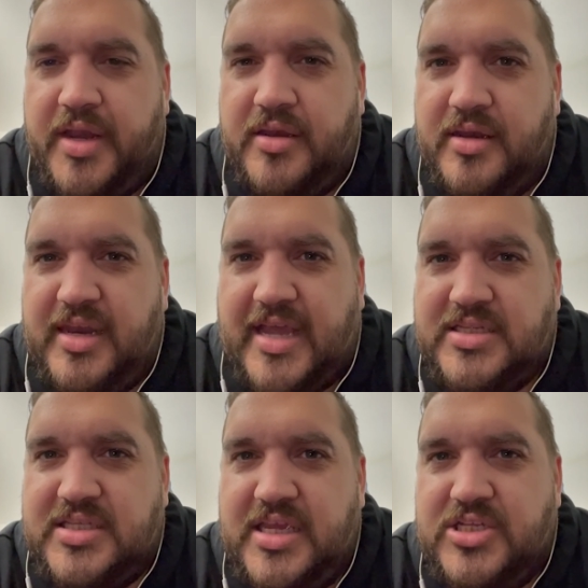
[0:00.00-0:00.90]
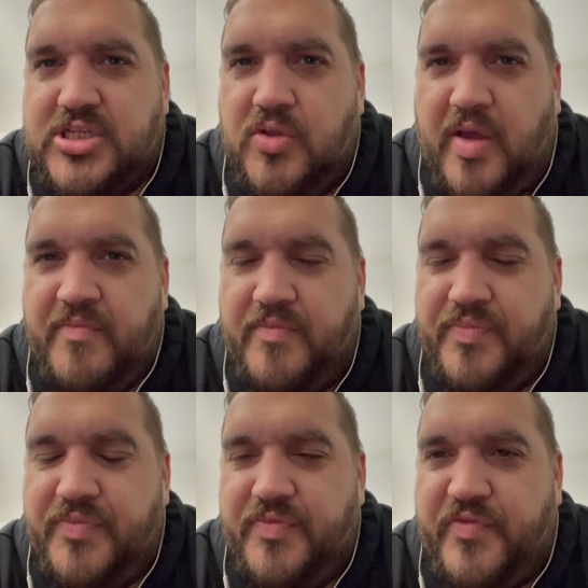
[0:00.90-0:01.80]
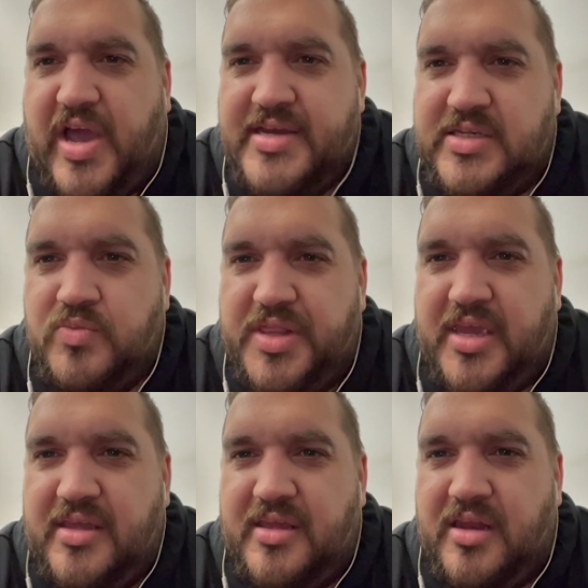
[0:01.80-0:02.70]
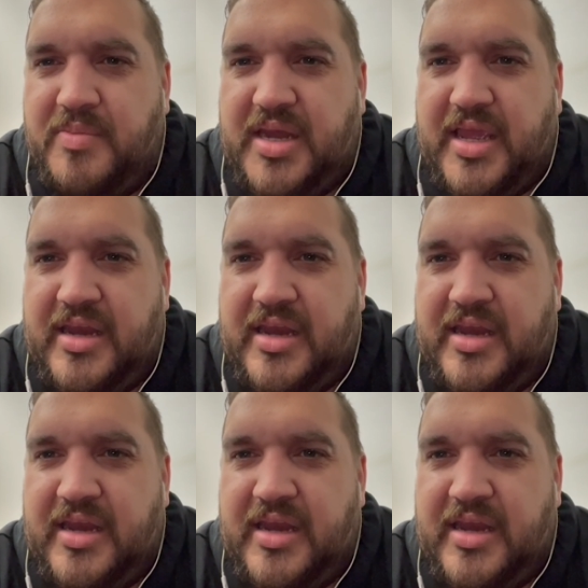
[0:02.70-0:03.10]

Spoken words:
And that's the issue I'm finding with it at the minute.